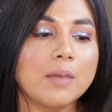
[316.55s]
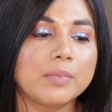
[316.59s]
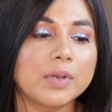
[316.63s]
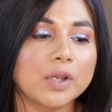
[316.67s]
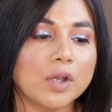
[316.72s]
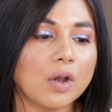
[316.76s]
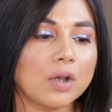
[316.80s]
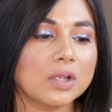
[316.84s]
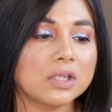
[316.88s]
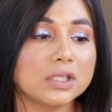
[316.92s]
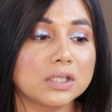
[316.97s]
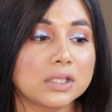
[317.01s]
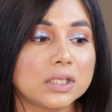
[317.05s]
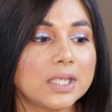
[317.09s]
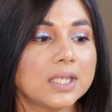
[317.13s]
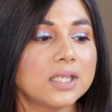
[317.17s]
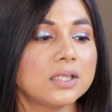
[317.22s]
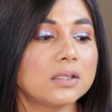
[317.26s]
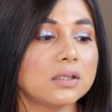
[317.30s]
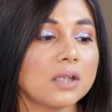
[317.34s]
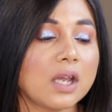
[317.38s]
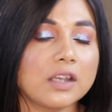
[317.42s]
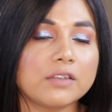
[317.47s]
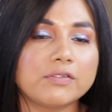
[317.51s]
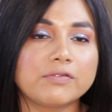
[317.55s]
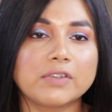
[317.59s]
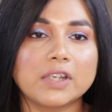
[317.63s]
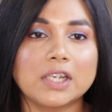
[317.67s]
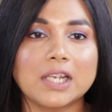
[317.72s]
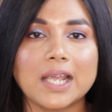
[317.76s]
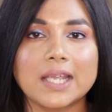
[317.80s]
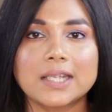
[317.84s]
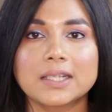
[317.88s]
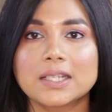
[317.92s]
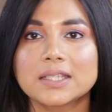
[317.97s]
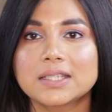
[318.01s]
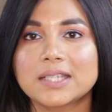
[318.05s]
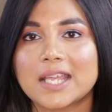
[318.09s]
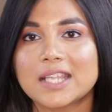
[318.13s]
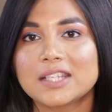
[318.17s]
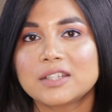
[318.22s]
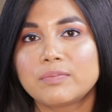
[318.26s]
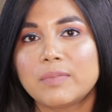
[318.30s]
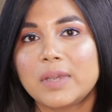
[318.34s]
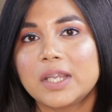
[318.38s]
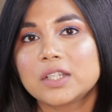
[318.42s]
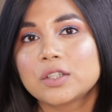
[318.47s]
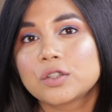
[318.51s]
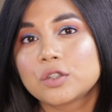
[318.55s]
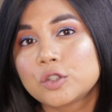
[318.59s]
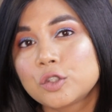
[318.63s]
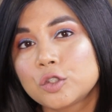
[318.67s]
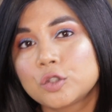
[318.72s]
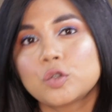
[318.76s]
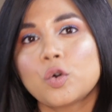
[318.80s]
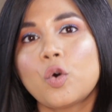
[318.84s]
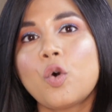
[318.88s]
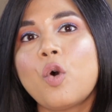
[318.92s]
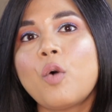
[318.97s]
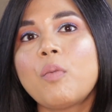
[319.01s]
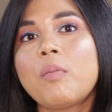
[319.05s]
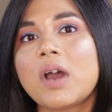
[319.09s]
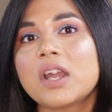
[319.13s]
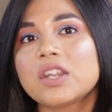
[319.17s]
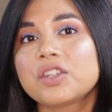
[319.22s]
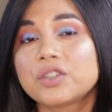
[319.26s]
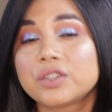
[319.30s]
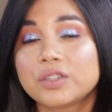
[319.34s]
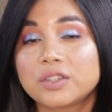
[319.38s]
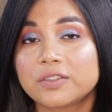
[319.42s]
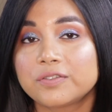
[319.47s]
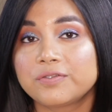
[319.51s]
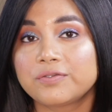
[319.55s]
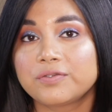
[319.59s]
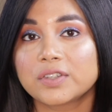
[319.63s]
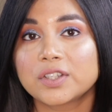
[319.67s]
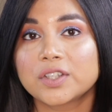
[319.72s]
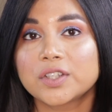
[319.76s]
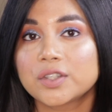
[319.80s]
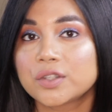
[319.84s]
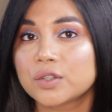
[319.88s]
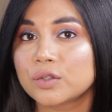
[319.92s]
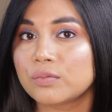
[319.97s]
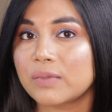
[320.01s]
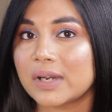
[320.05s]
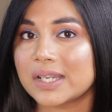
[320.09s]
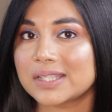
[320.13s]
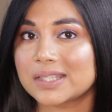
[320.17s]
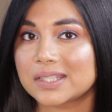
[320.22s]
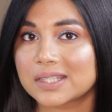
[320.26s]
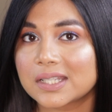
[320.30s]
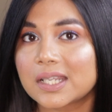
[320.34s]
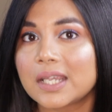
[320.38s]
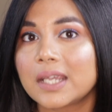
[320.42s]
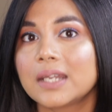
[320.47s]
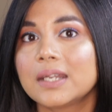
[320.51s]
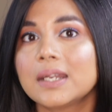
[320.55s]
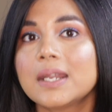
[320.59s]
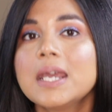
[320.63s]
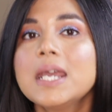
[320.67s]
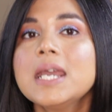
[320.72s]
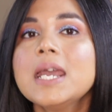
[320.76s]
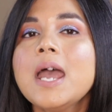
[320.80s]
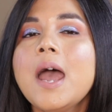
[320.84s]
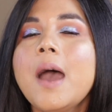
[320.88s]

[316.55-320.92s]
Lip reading: because this, I feel like this has made so much difference to my skin.